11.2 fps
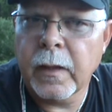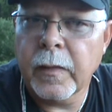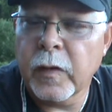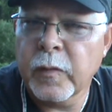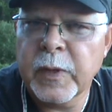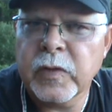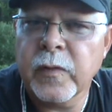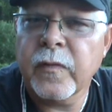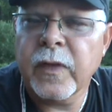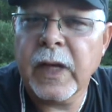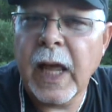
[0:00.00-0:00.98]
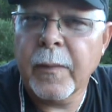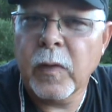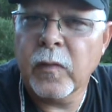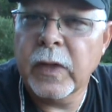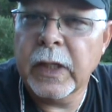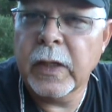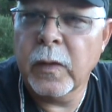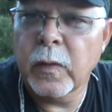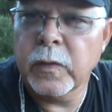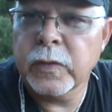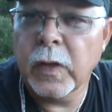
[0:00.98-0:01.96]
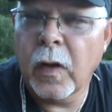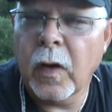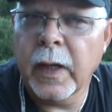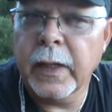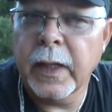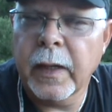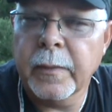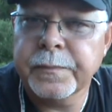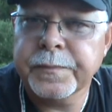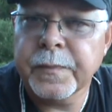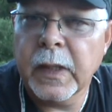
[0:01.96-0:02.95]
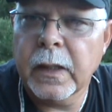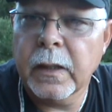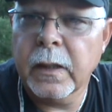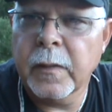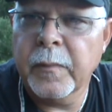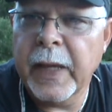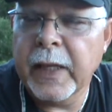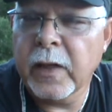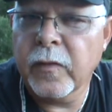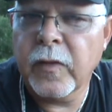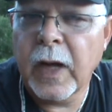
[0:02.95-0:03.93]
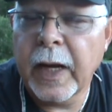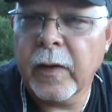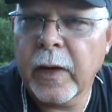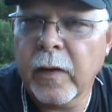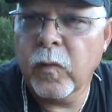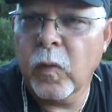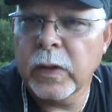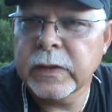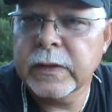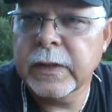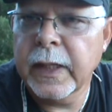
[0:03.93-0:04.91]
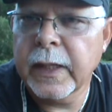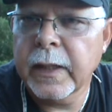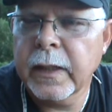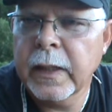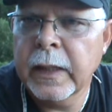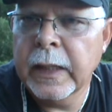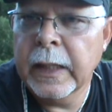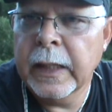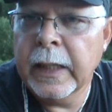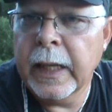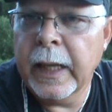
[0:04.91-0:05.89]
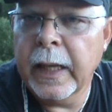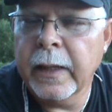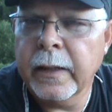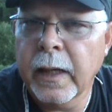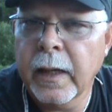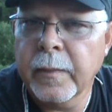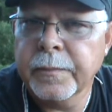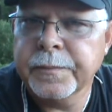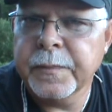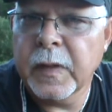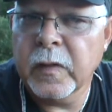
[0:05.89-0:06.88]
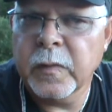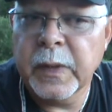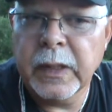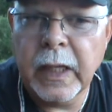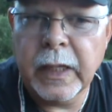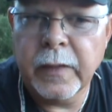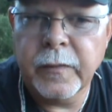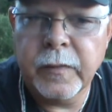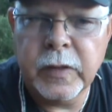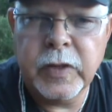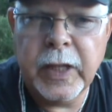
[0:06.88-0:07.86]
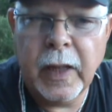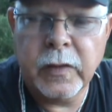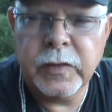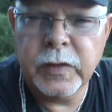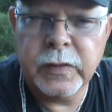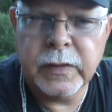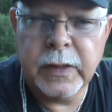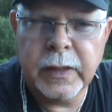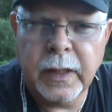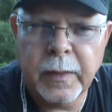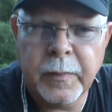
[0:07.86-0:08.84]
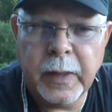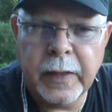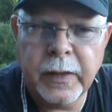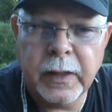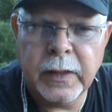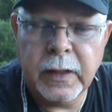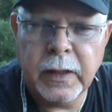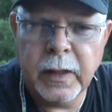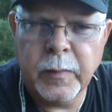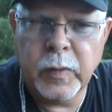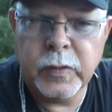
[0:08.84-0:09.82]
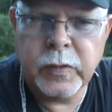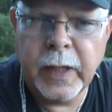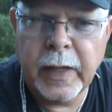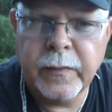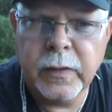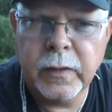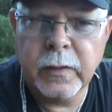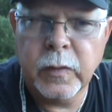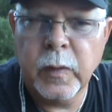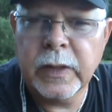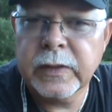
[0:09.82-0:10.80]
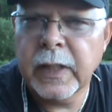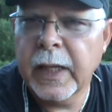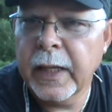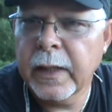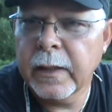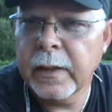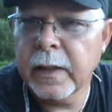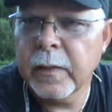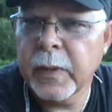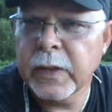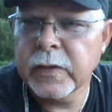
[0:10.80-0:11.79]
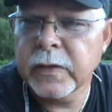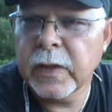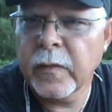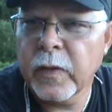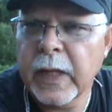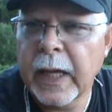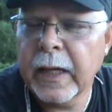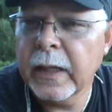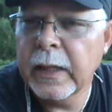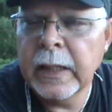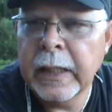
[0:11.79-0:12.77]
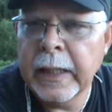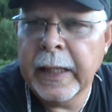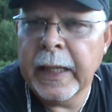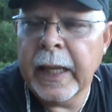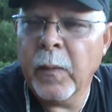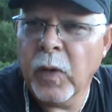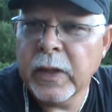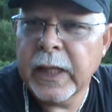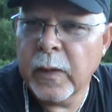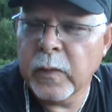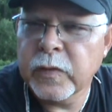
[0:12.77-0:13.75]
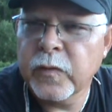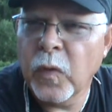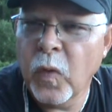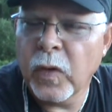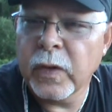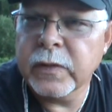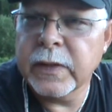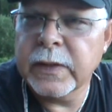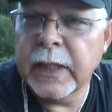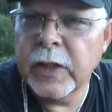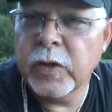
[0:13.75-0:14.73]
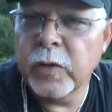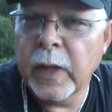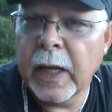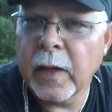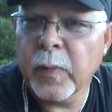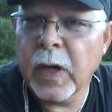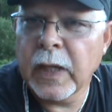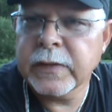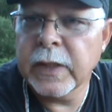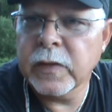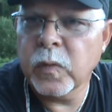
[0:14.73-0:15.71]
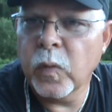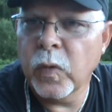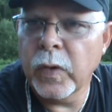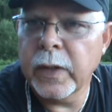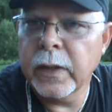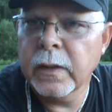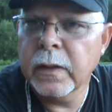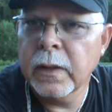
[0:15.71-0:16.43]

there's been some phenomenal videos on making a fire of one stick, and there's been a lot of challenges, and I think the Bushcraft USA did a bunch of stuff with that. And what that was for is to teach you how to process wood.